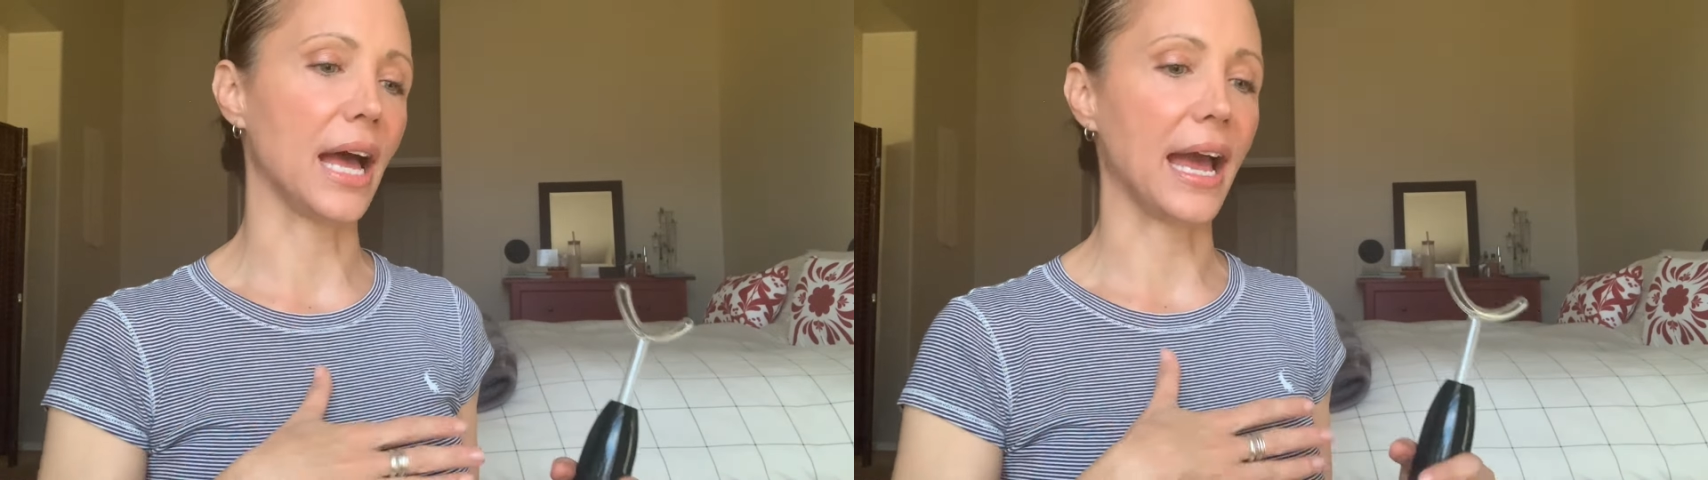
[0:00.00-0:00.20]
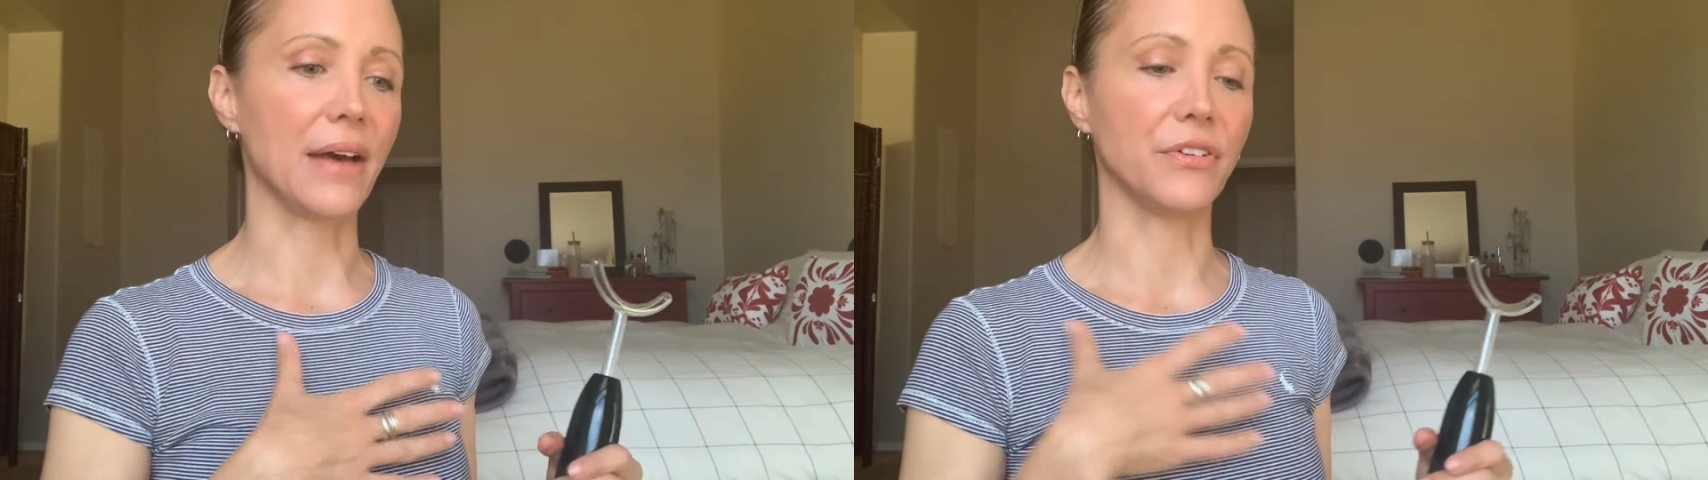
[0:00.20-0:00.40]
I
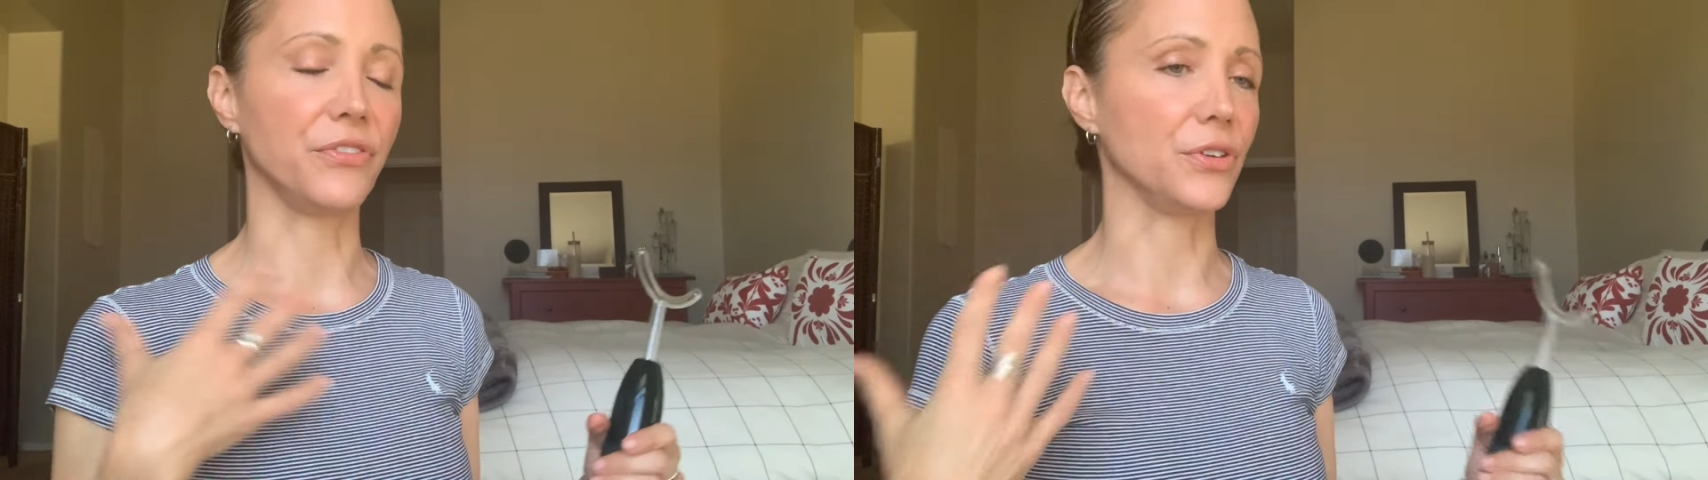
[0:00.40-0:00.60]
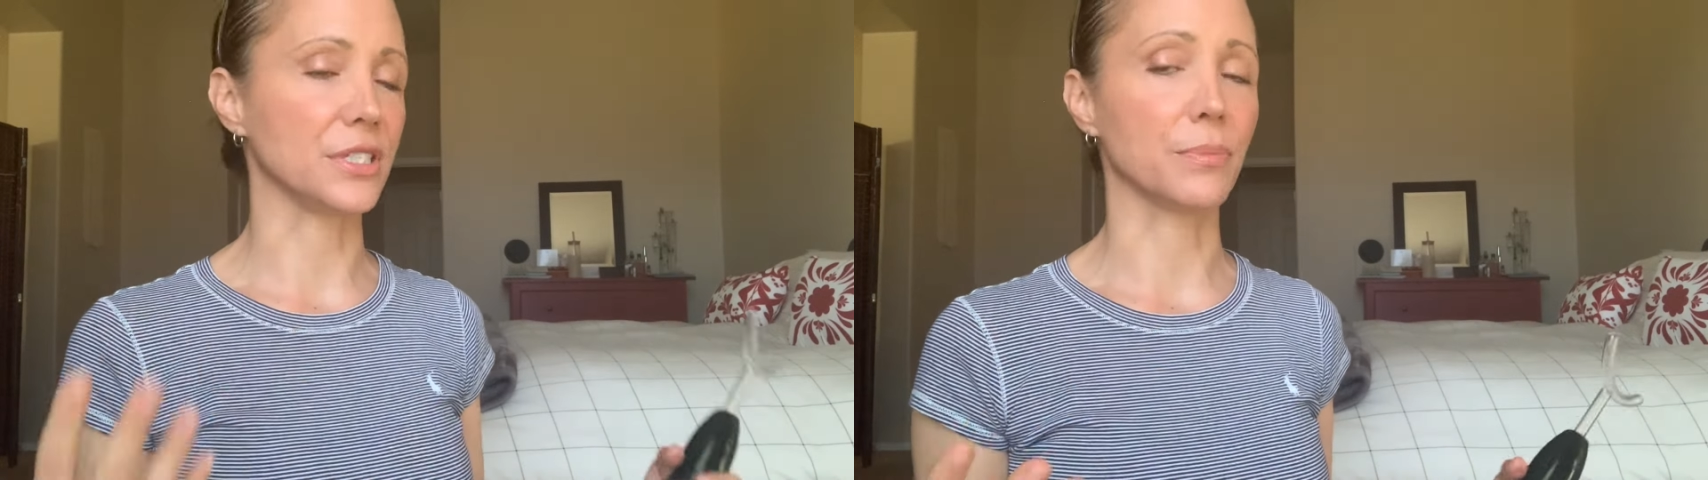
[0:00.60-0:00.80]
have a
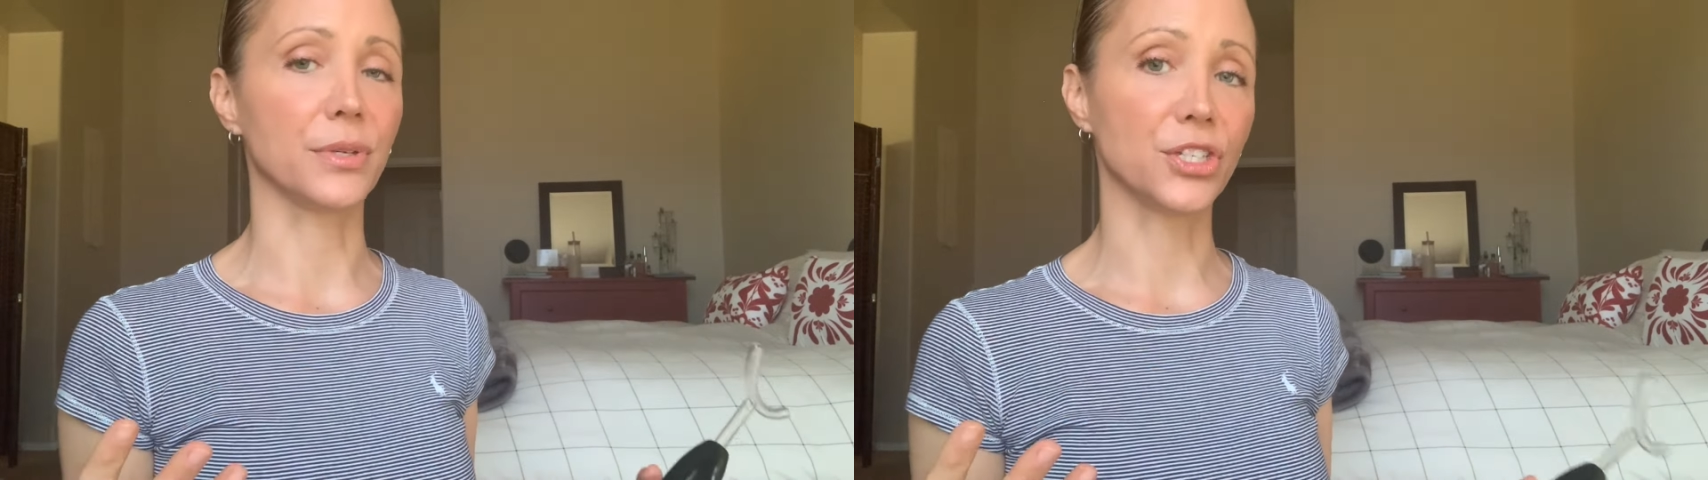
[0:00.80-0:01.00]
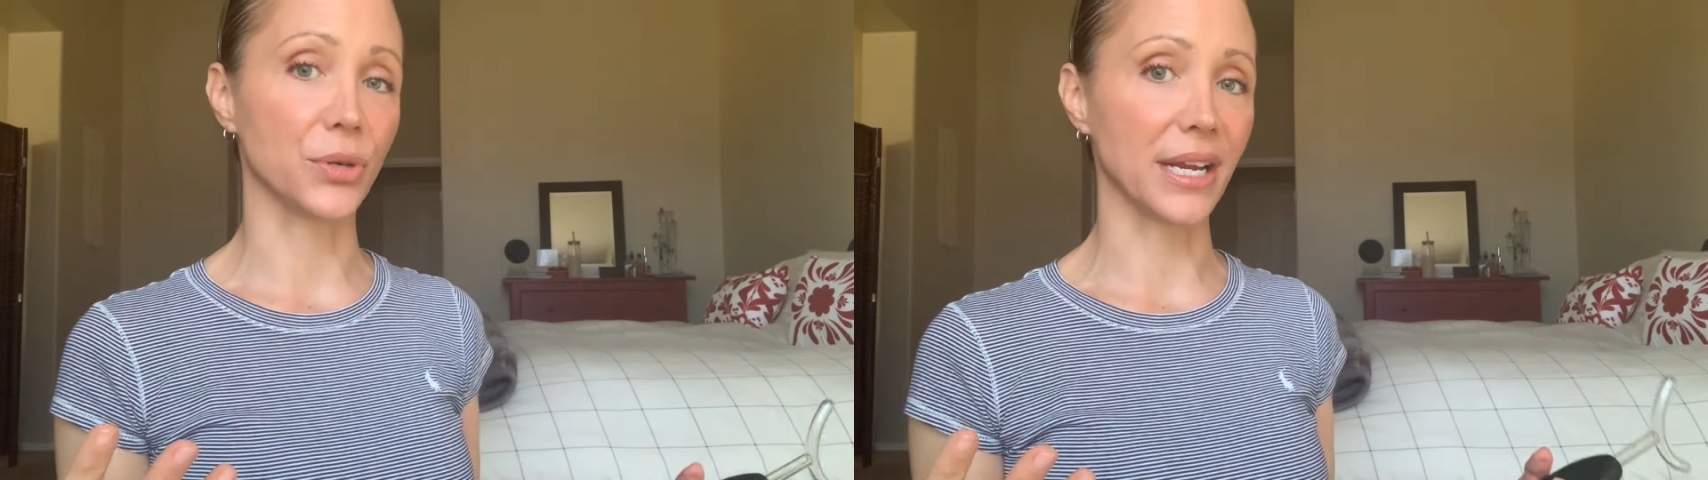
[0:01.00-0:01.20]
few
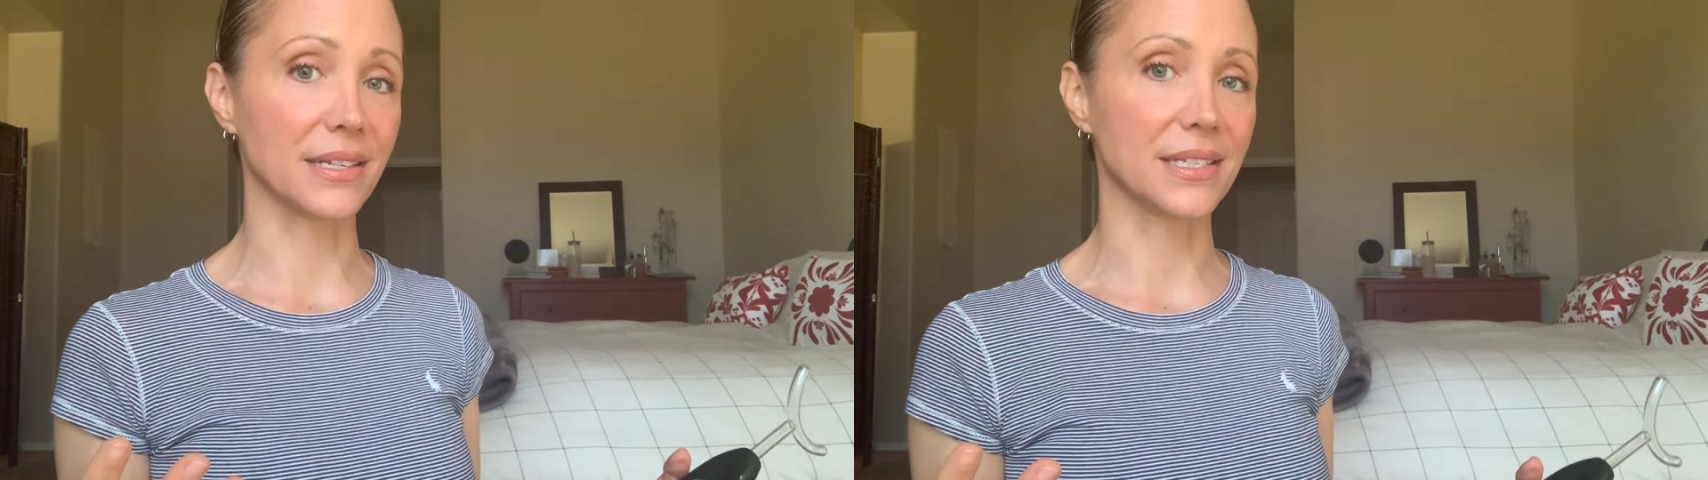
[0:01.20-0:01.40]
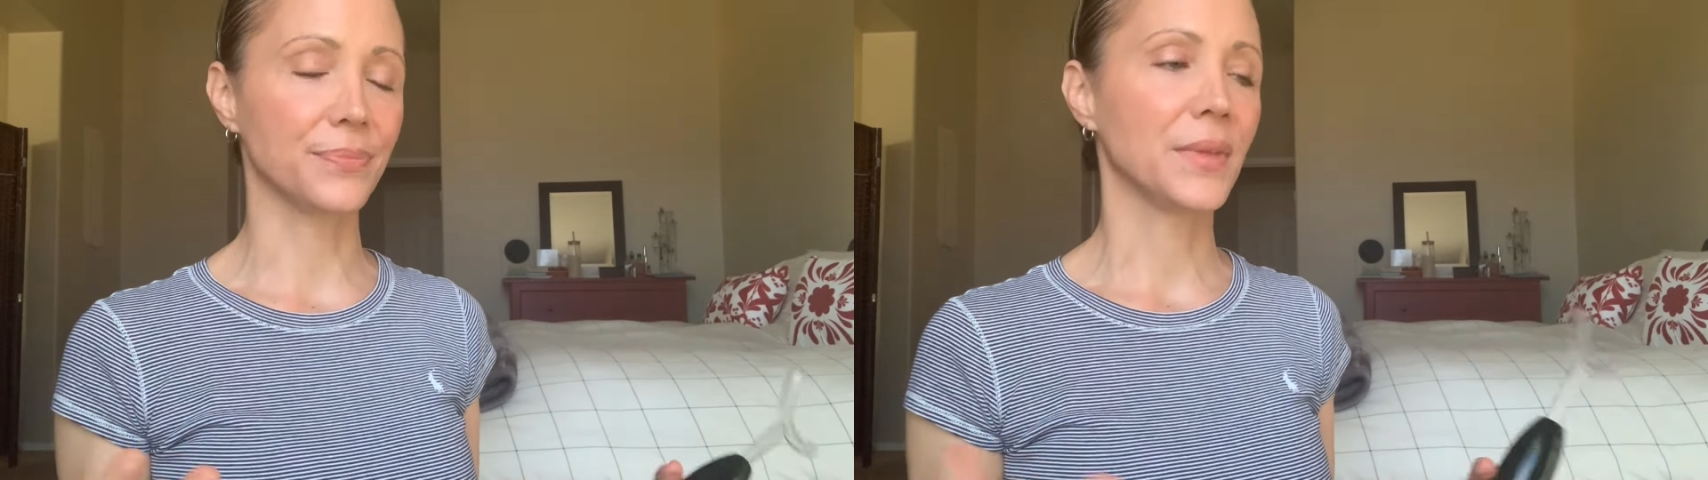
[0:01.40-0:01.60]
simple
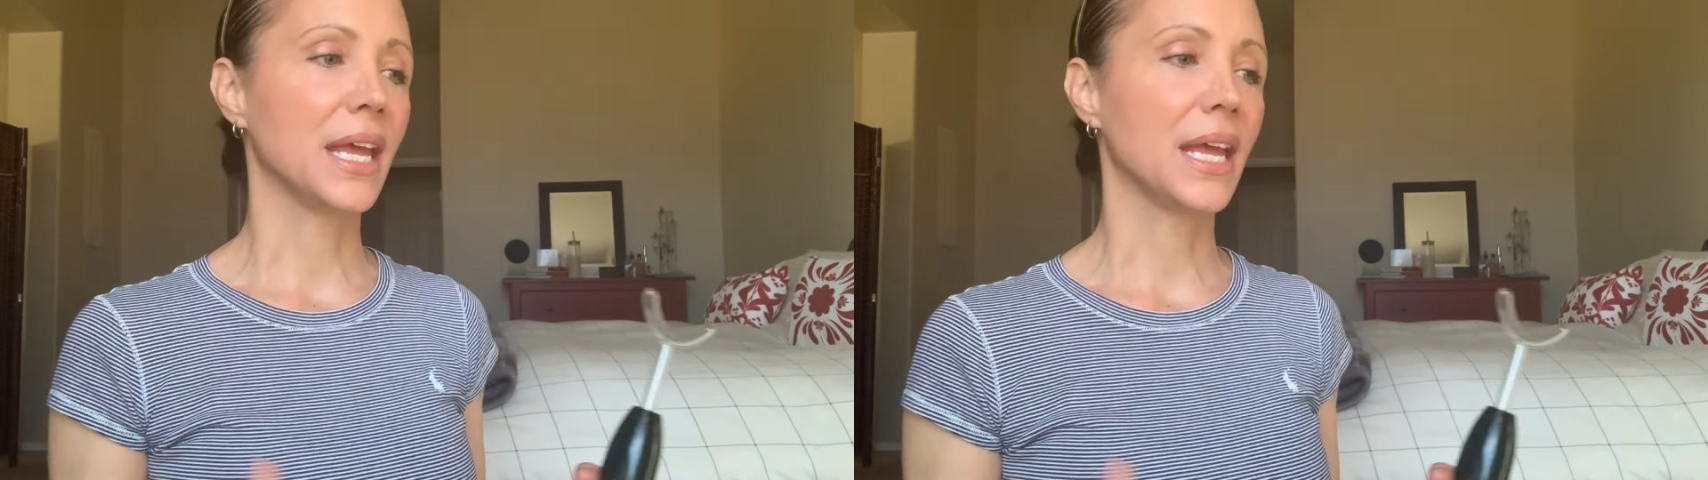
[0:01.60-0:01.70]
tricks